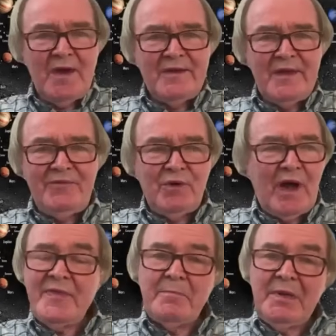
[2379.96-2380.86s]
if you
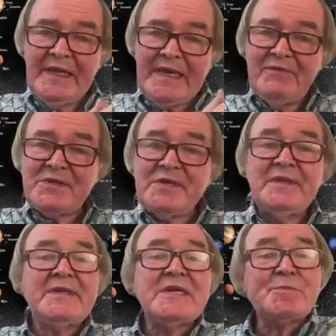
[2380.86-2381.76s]
like, the believers and
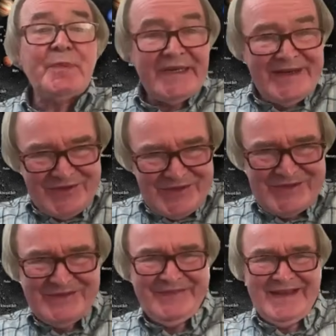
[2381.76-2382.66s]
the
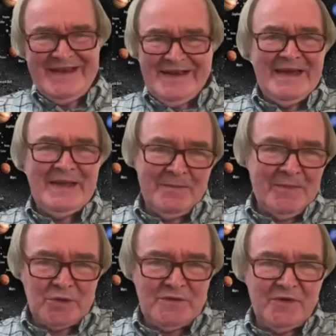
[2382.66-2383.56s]
disbelievers in the
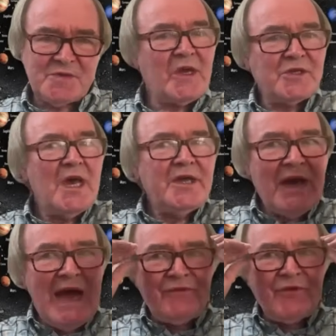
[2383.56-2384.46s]
multiverse, because you
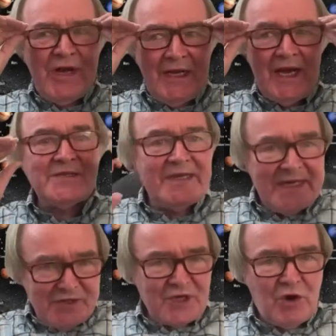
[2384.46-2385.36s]
have to realize it
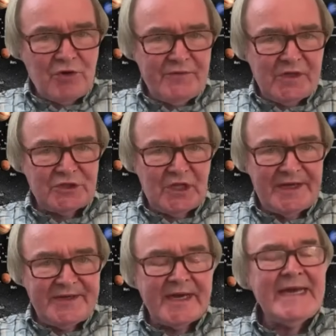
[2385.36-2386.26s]
is a controversial
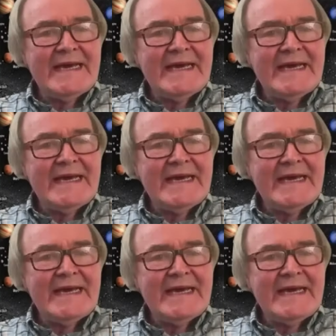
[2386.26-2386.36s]
idea.